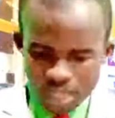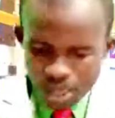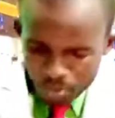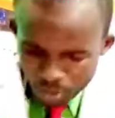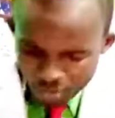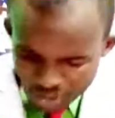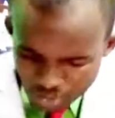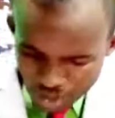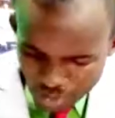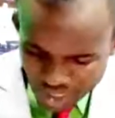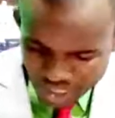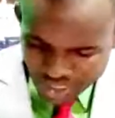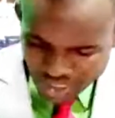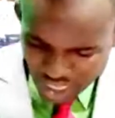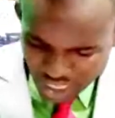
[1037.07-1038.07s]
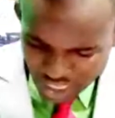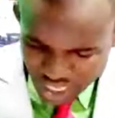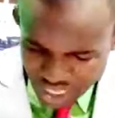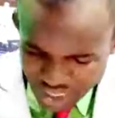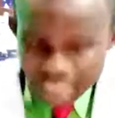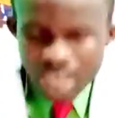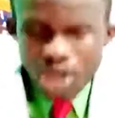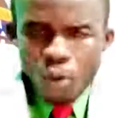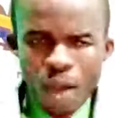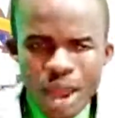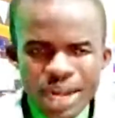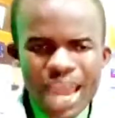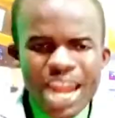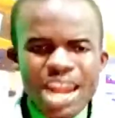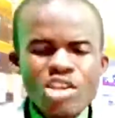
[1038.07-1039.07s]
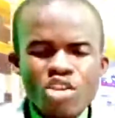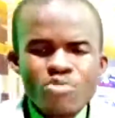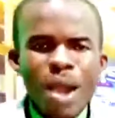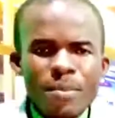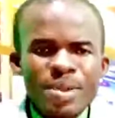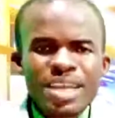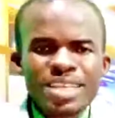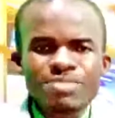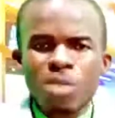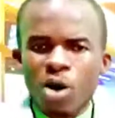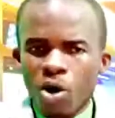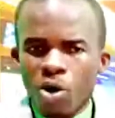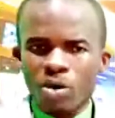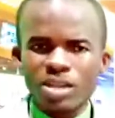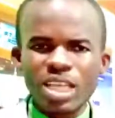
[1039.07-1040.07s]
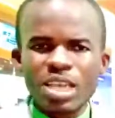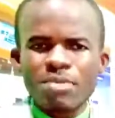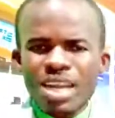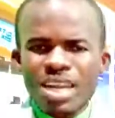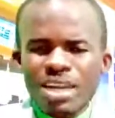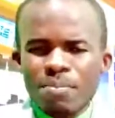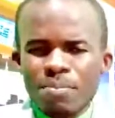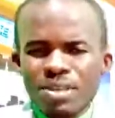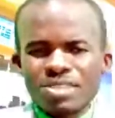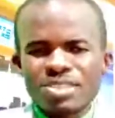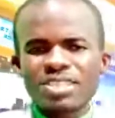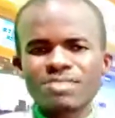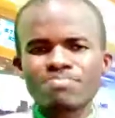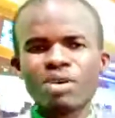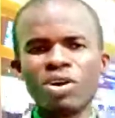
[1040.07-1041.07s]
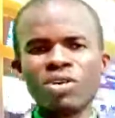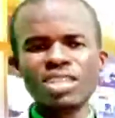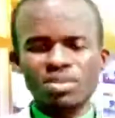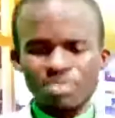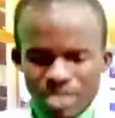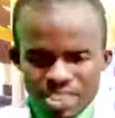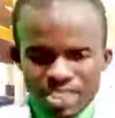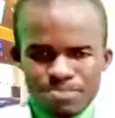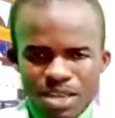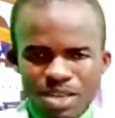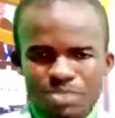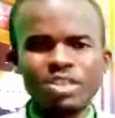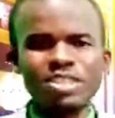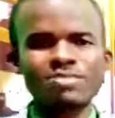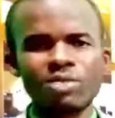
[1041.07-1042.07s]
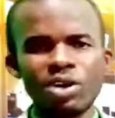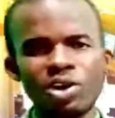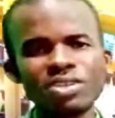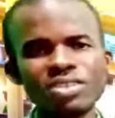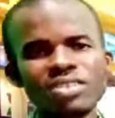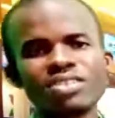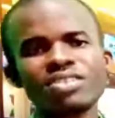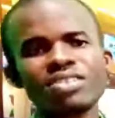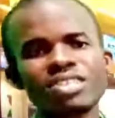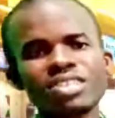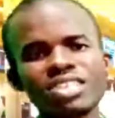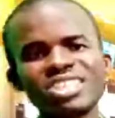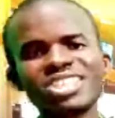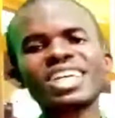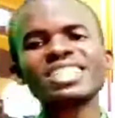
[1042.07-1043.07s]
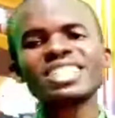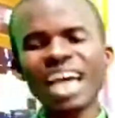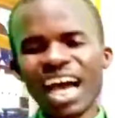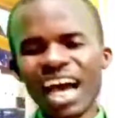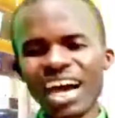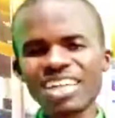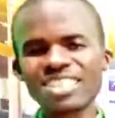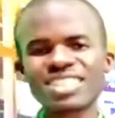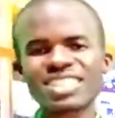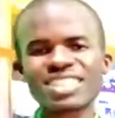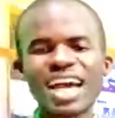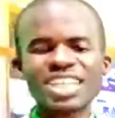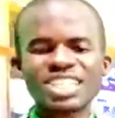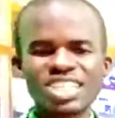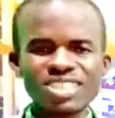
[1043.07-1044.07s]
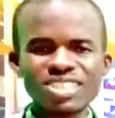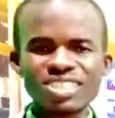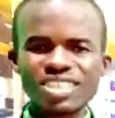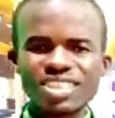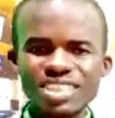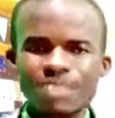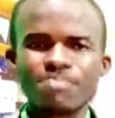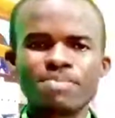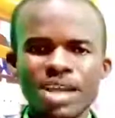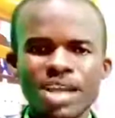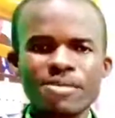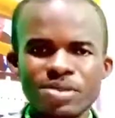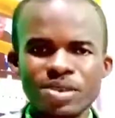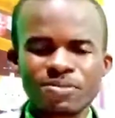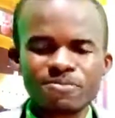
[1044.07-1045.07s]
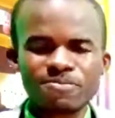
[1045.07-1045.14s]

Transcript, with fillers: Prophet Muhammad is saying that when any human being is born, immediately the person is born, immediately the baby is born, Shaitan touches the baby